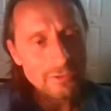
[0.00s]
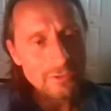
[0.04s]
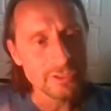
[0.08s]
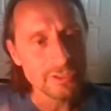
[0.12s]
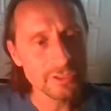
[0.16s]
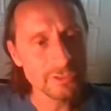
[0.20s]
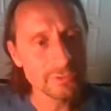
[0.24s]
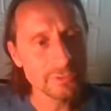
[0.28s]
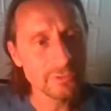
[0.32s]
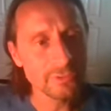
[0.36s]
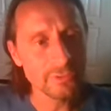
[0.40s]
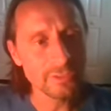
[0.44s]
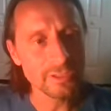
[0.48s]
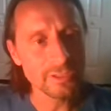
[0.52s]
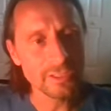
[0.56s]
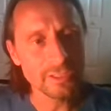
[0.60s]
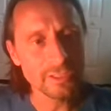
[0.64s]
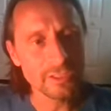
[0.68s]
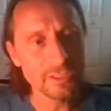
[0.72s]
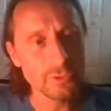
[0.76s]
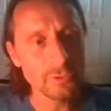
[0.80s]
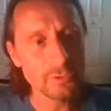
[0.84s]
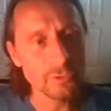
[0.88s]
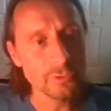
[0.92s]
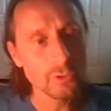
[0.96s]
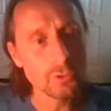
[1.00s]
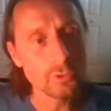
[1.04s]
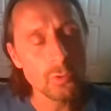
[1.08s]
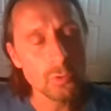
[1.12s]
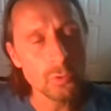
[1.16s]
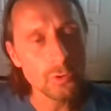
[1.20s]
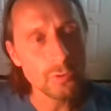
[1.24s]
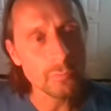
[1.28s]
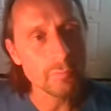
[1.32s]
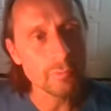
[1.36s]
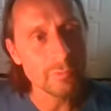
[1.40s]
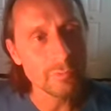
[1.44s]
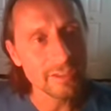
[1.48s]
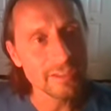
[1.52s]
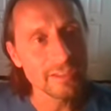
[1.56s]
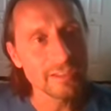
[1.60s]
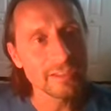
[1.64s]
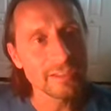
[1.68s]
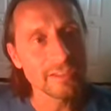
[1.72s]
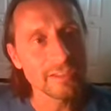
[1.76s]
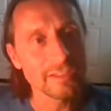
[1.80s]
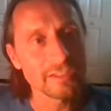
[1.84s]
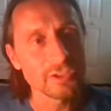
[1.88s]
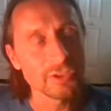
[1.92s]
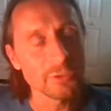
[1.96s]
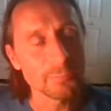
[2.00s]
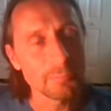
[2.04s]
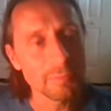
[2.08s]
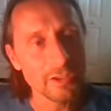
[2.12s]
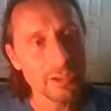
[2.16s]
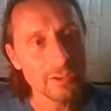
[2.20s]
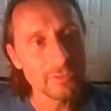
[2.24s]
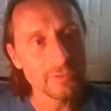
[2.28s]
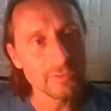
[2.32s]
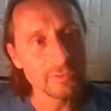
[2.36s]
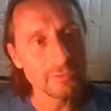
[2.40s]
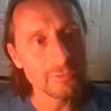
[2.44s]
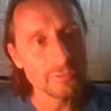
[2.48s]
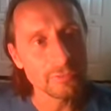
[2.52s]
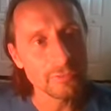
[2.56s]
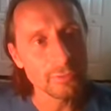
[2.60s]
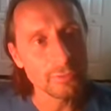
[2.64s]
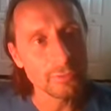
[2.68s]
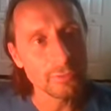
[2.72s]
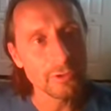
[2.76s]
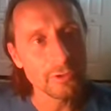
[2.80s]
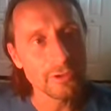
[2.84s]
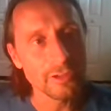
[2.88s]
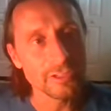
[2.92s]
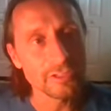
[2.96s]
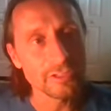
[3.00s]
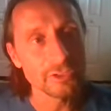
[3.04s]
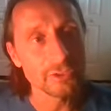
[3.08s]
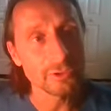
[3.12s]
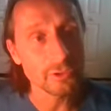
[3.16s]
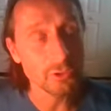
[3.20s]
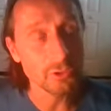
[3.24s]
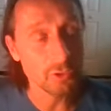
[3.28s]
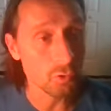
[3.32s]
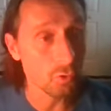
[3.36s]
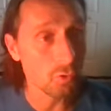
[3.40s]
do you think your core breathing and your pelvic floor and your